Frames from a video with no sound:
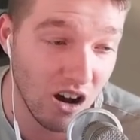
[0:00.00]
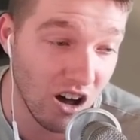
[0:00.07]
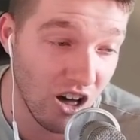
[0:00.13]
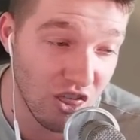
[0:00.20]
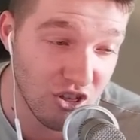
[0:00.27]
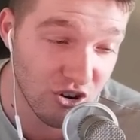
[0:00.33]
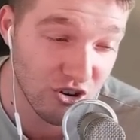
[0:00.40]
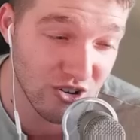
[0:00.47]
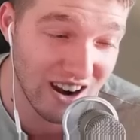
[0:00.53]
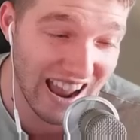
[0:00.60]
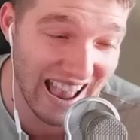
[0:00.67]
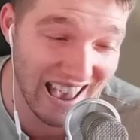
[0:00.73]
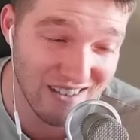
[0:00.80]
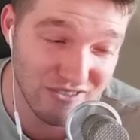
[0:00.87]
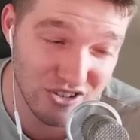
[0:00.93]
other
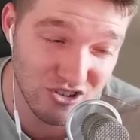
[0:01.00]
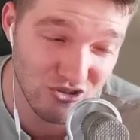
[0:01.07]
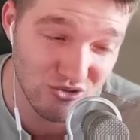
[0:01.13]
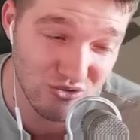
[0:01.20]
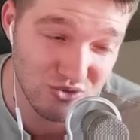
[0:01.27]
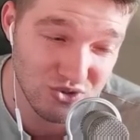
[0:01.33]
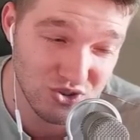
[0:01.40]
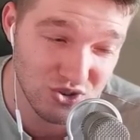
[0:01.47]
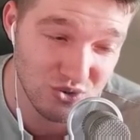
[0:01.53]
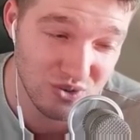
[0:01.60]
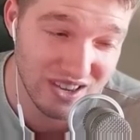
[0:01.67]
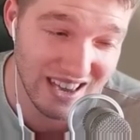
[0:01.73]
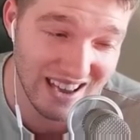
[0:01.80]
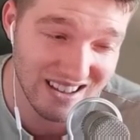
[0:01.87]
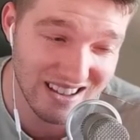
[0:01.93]
avenues to
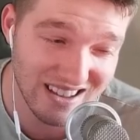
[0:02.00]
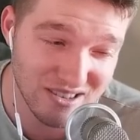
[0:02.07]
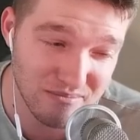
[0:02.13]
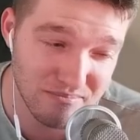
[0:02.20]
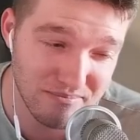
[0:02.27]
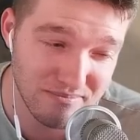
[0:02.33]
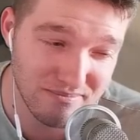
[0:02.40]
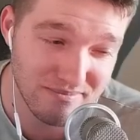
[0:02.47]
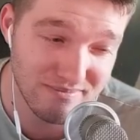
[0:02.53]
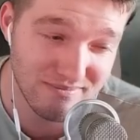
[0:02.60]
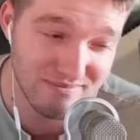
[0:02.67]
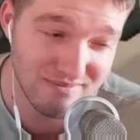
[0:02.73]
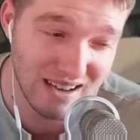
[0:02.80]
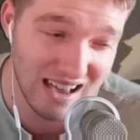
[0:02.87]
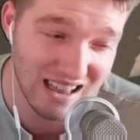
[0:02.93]
get
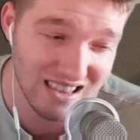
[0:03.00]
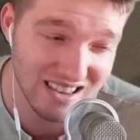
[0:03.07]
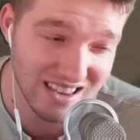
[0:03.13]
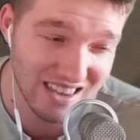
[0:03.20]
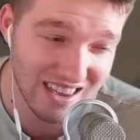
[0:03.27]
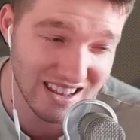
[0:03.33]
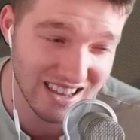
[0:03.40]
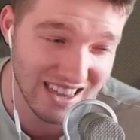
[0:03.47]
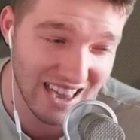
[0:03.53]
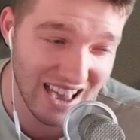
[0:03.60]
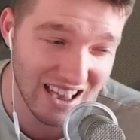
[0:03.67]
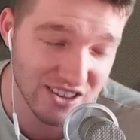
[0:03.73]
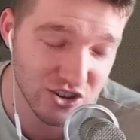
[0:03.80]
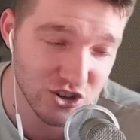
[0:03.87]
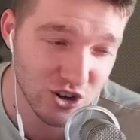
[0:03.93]
Malak and
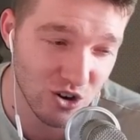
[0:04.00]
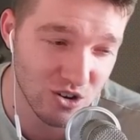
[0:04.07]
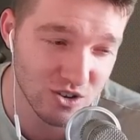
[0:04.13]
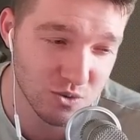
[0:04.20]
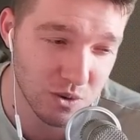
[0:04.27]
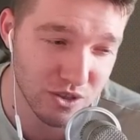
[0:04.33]
Gas shards,